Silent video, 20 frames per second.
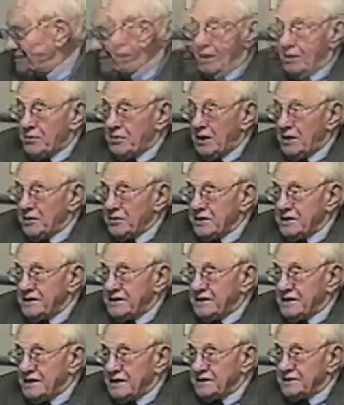What we
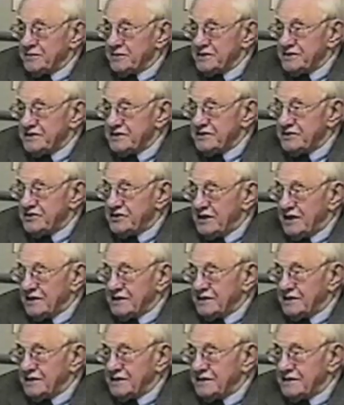did was
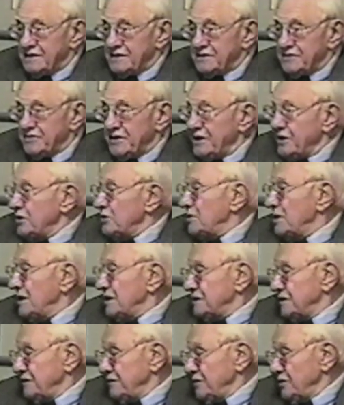injected
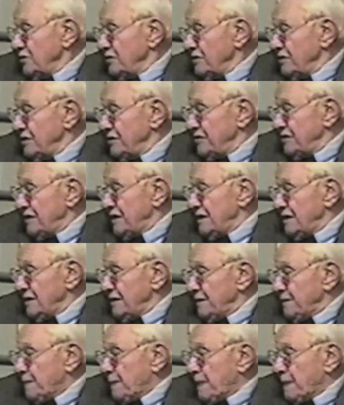radioactive
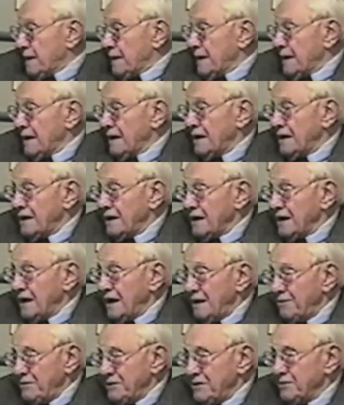noradrenaline, and I
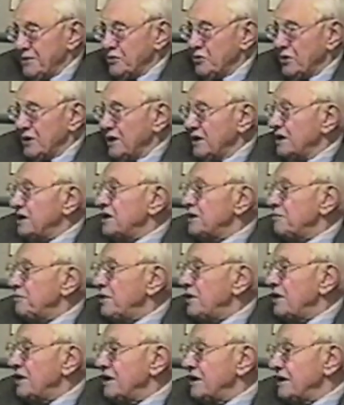happened to be working on the
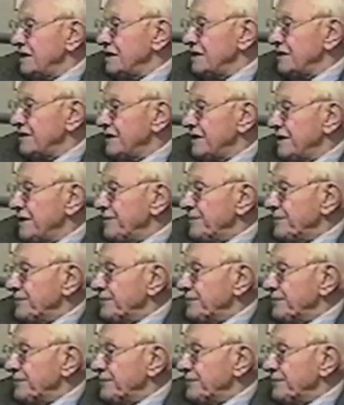pineal then.